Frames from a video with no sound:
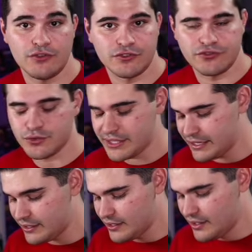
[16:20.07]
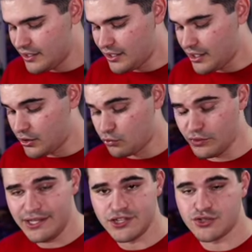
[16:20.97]
for free. Uh,
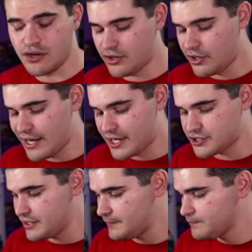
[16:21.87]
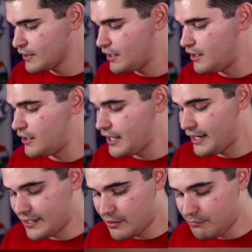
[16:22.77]
really strong card, actually, uh,
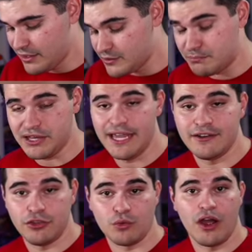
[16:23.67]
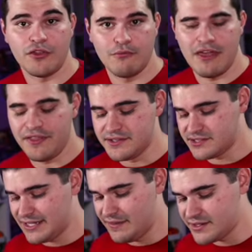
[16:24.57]
and can be played through other methods
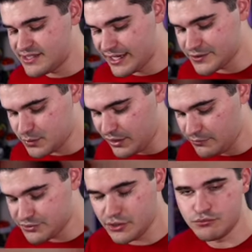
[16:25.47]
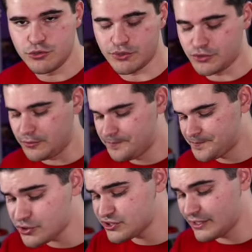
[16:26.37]
in this deck as well. So super cool.
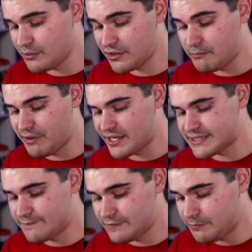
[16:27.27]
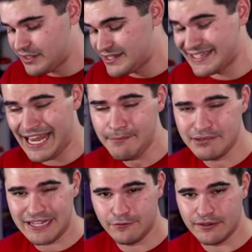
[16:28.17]
Personally, one of the biggest MVPs. Can't
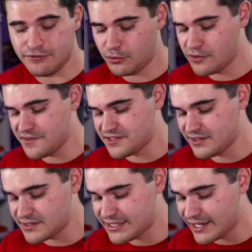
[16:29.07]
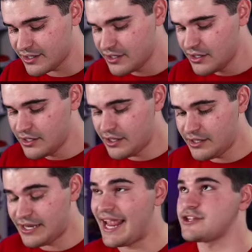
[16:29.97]
believe we have four of this in this deck.
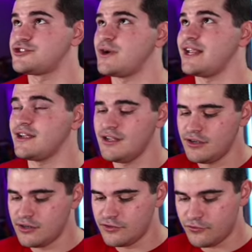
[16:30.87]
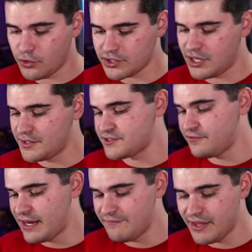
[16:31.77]
X Drake. 4 cost,
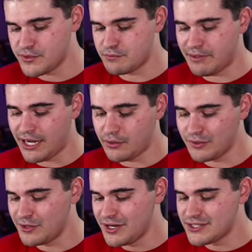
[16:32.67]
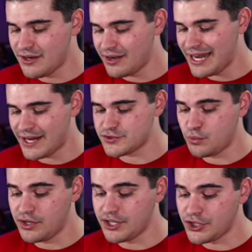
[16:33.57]
5,000 power, Don
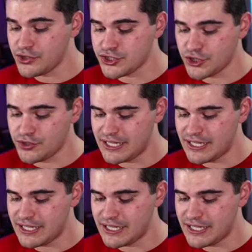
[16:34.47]
X1, your turn.